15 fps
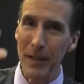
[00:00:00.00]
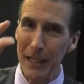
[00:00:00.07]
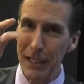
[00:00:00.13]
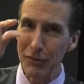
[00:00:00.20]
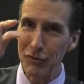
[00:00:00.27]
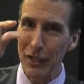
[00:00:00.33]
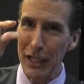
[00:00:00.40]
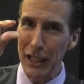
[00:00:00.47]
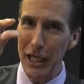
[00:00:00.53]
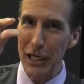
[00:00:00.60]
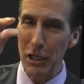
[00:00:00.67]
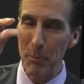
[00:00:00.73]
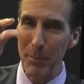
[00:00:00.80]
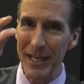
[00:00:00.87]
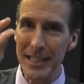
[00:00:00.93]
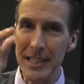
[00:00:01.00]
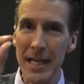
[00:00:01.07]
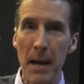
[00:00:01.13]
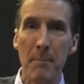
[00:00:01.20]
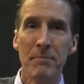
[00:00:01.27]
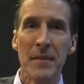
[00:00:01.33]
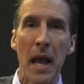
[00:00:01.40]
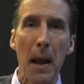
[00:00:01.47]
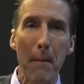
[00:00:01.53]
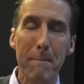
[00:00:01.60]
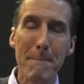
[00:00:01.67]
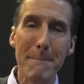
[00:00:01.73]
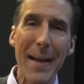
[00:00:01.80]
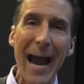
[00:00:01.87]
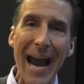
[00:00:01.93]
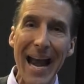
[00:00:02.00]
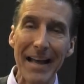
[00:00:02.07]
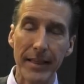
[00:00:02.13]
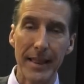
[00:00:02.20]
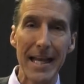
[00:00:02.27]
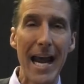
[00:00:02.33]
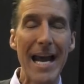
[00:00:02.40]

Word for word: at least a little bit, math.